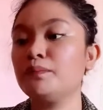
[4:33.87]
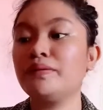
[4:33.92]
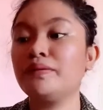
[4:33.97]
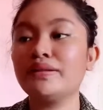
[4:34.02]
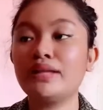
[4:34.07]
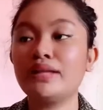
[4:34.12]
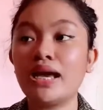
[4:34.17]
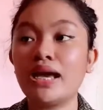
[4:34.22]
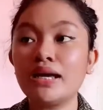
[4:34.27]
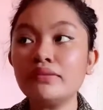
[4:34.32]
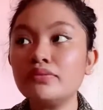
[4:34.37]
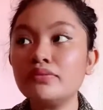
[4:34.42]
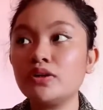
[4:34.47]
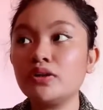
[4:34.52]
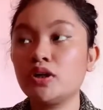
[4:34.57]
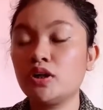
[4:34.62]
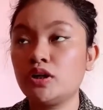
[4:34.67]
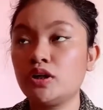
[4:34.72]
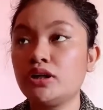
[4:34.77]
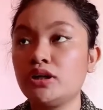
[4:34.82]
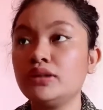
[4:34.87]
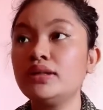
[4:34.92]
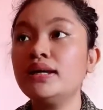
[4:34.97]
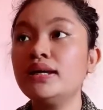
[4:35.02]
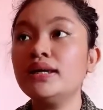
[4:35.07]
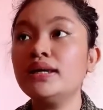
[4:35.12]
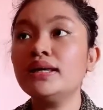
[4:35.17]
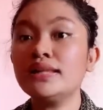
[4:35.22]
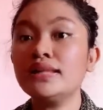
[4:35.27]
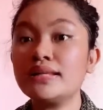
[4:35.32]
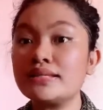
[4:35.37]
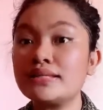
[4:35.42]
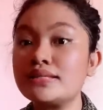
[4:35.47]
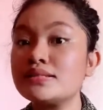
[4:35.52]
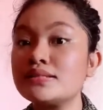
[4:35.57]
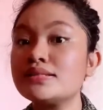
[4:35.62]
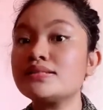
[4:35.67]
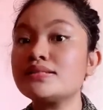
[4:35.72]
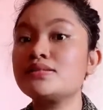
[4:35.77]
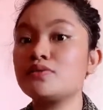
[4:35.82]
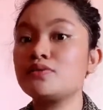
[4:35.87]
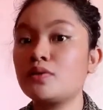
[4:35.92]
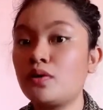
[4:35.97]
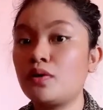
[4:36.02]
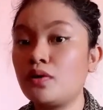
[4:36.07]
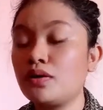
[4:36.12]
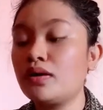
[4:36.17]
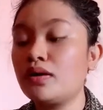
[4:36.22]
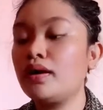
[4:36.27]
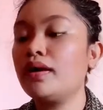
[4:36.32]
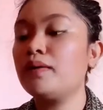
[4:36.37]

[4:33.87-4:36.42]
but I've heard this is a strong,